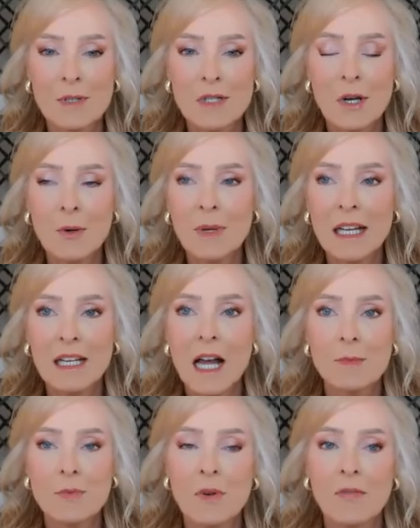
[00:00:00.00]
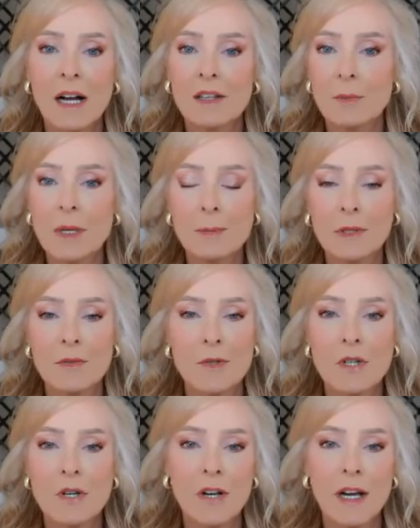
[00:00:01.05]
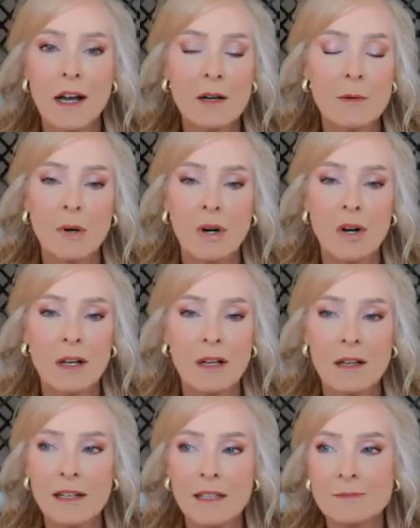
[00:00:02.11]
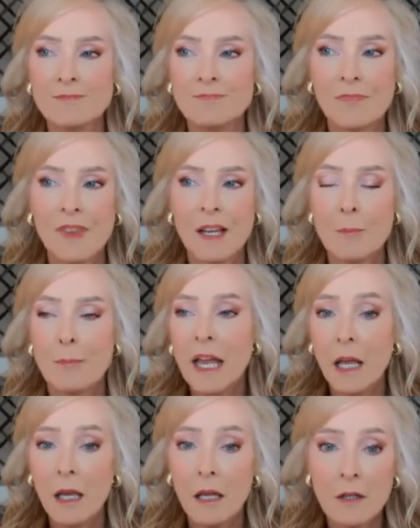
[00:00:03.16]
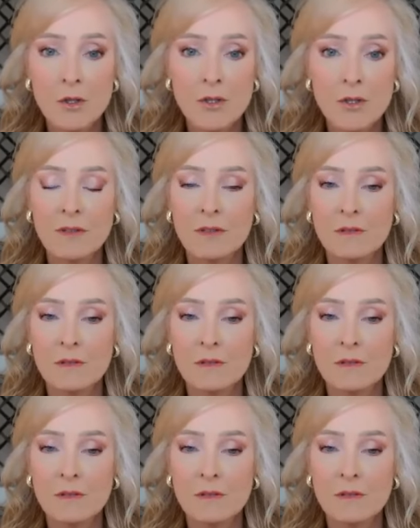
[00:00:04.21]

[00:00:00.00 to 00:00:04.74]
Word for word: So many times we find that people have just gone out and bought like beige